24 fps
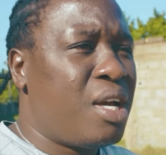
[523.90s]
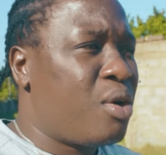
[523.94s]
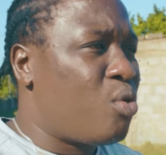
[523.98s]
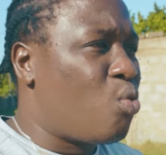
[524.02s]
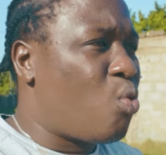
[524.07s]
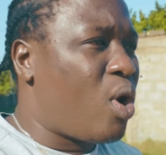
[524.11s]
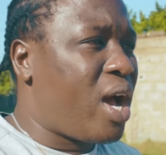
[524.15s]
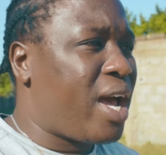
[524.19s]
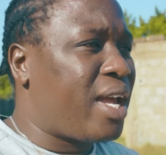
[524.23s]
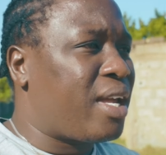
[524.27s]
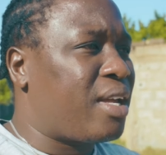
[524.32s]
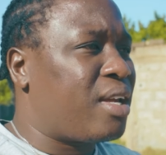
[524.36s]

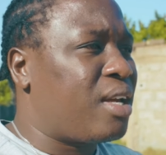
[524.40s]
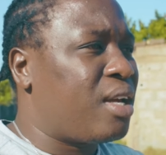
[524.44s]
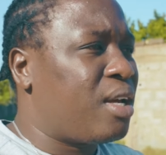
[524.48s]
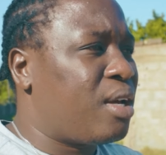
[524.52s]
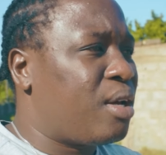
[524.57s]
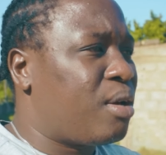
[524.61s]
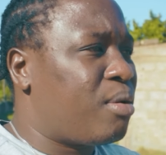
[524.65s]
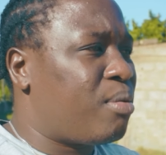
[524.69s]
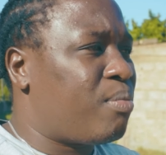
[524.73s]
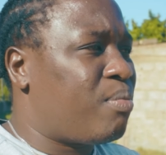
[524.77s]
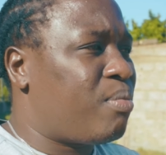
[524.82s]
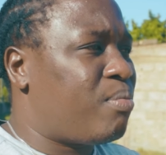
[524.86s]
Why?
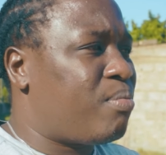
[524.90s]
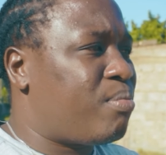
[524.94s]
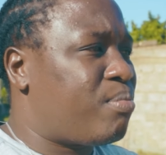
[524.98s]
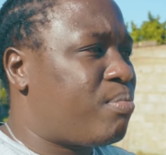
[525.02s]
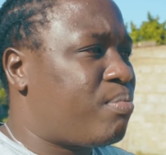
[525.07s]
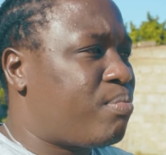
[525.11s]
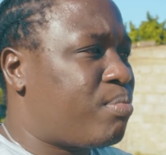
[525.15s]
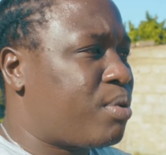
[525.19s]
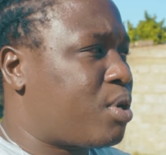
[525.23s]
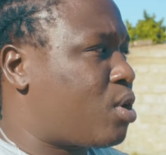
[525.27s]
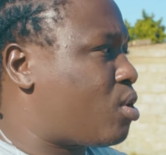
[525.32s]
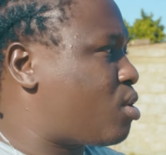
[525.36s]

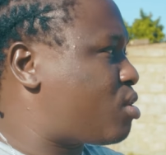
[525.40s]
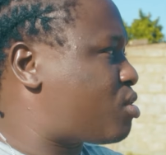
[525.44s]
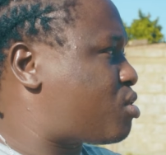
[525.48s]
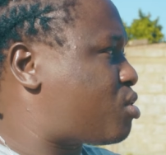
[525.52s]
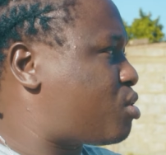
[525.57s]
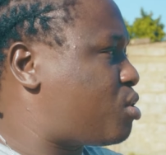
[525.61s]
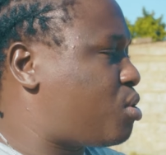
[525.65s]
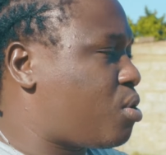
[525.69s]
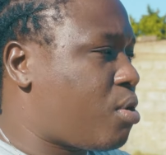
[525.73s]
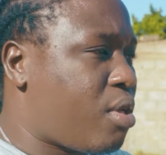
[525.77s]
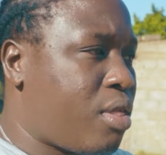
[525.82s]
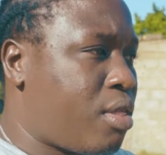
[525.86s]

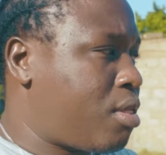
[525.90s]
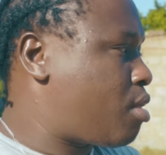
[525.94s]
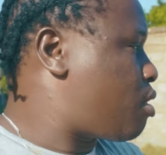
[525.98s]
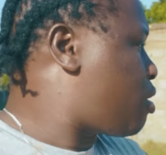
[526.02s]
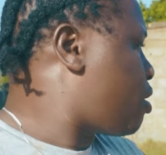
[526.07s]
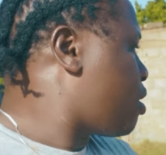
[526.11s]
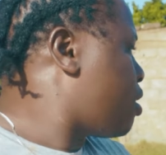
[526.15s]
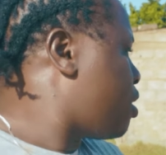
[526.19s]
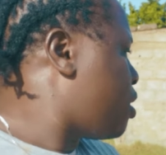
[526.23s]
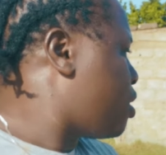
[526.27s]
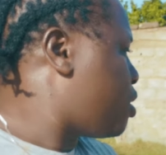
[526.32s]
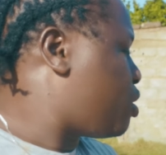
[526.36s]
Because you
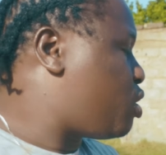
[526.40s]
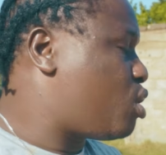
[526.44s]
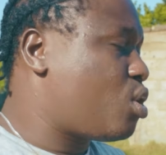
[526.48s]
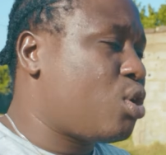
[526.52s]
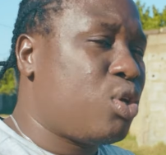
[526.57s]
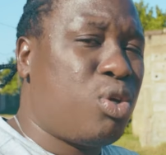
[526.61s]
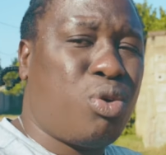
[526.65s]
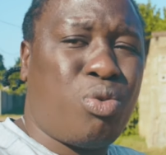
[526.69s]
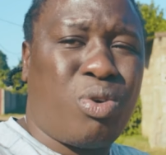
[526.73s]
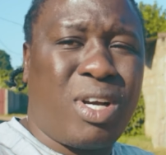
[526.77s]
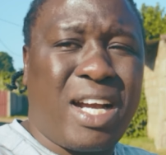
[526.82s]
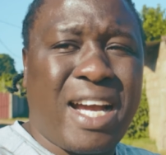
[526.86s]

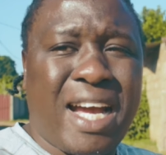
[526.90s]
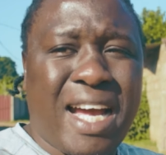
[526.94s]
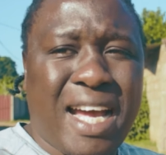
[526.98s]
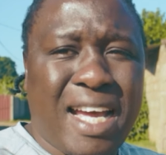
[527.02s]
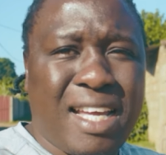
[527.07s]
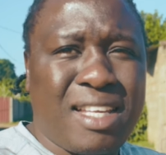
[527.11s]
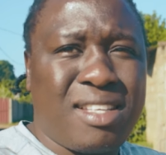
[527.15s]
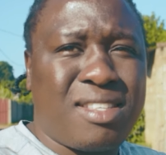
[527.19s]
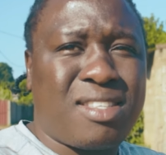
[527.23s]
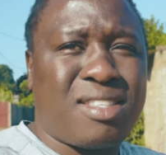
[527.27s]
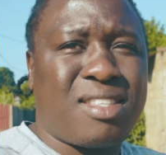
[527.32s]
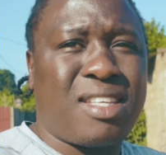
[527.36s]

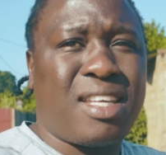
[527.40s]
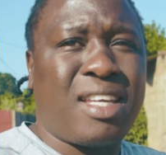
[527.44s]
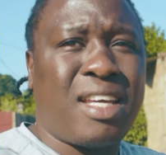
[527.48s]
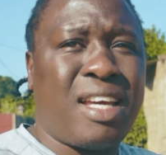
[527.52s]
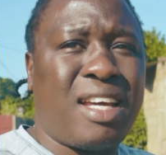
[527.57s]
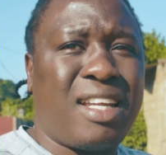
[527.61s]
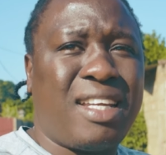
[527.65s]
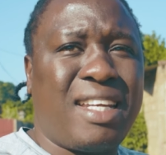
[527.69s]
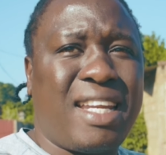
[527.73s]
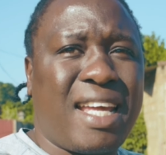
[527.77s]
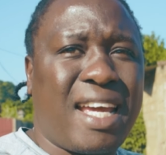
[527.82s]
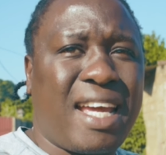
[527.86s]
guys
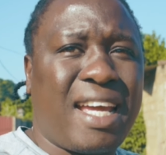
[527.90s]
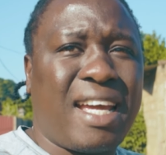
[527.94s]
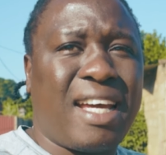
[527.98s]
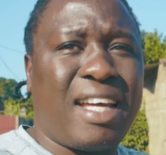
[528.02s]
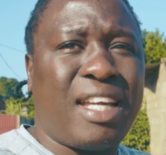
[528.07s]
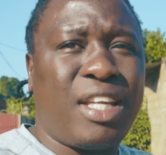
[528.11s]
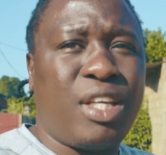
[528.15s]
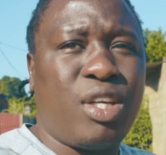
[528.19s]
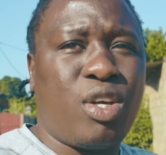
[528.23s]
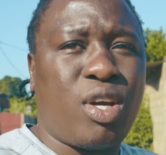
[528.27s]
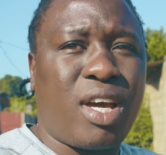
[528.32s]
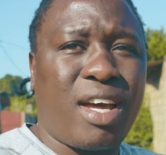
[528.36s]

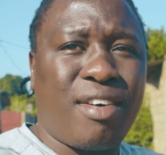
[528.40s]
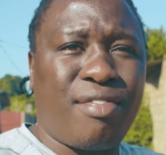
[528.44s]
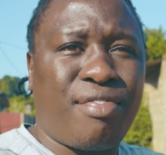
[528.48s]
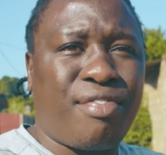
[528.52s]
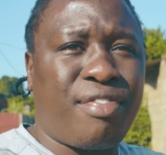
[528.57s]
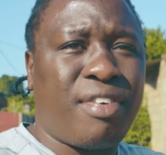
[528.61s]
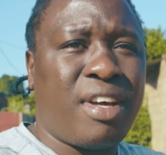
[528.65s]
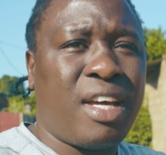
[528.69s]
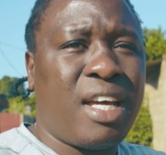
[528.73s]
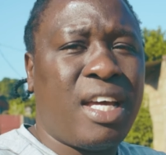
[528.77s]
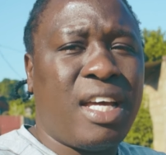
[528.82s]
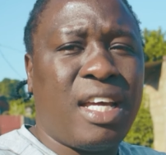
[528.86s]
there, you
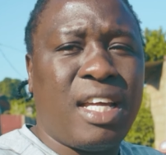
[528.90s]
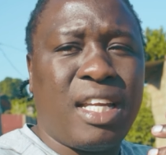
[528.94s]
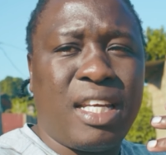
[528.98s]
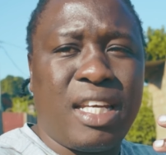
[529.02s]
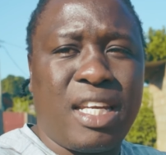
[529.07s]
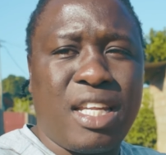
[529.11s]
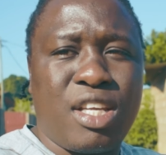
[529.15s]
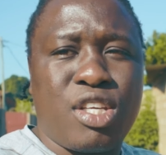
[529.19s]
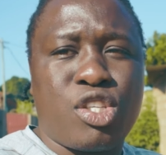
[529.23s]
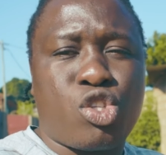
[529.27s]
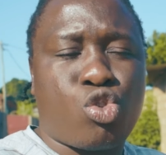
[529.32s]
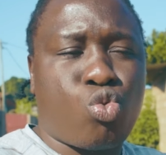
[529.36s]
have,
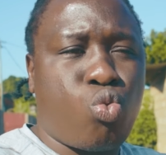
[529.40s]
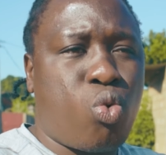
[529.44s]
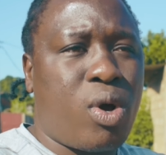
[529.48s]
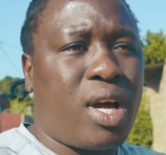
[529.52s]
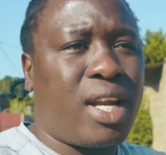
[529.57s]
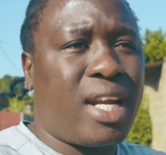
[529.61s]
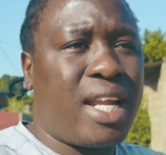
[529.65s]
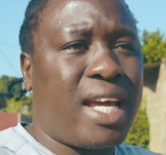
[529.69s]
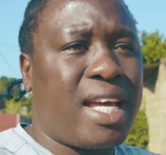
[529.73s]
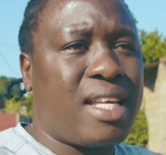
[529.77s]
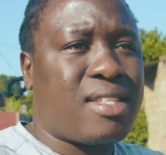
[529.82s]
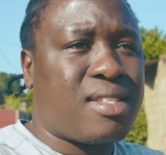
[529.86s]
this
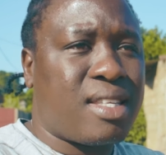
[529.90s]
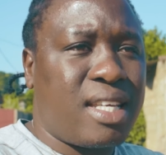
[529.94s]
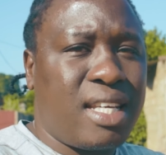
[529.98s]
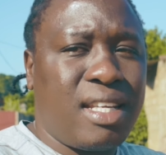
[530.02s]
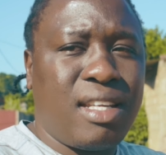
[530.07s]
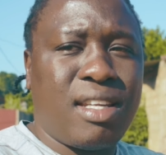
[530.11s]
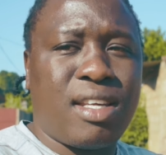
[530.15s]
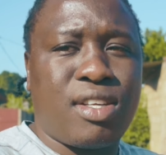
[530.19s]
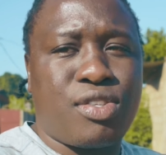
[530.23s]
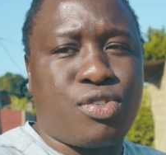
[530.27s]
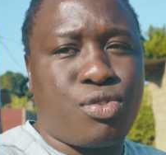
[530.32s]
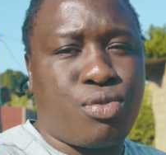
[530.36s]
one has
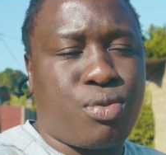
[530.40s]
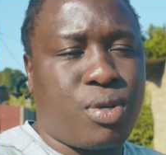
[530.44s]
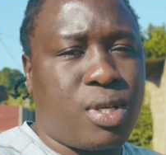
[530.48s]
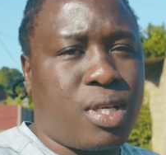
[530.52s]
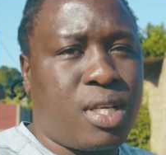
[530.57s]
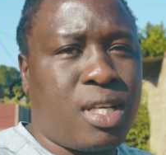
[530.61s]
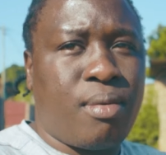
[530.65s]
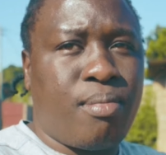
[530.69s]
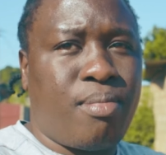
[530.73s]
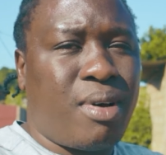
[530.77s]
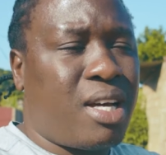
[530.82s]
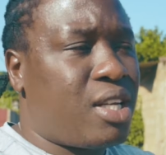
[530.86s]

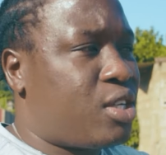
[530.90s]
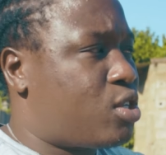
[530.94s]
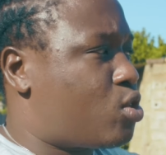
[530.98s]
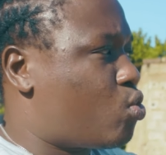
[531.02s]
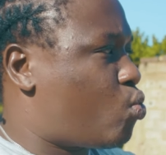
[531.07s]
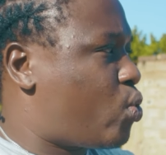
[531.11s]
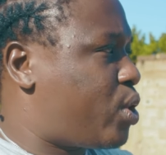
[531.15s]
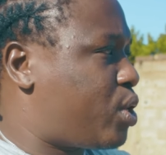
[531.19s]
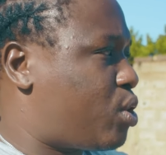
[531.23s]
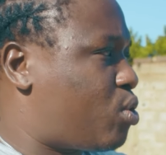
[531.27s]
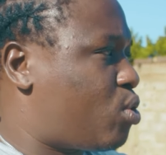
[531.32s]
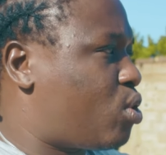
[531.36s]
industry, but
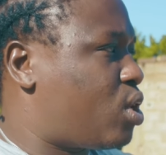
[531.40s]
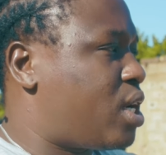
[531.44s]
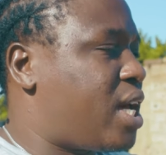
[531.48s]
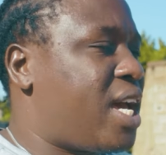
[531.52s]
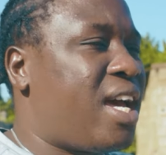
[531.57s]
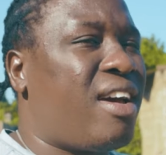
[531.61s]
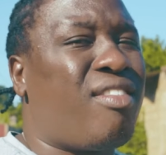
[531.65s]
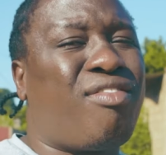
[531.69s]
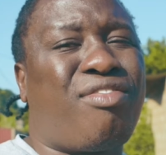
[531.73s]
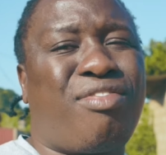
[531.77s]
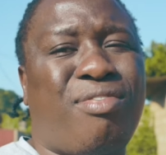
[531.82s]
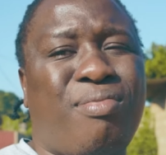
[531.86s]
we don't
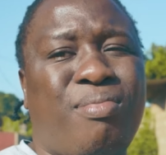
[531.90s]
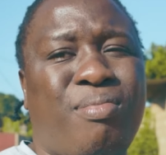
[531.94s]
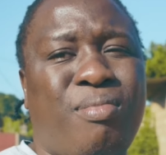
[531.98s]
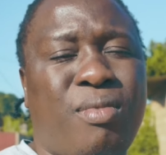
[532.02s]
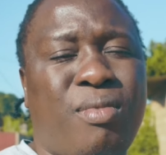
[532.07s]
have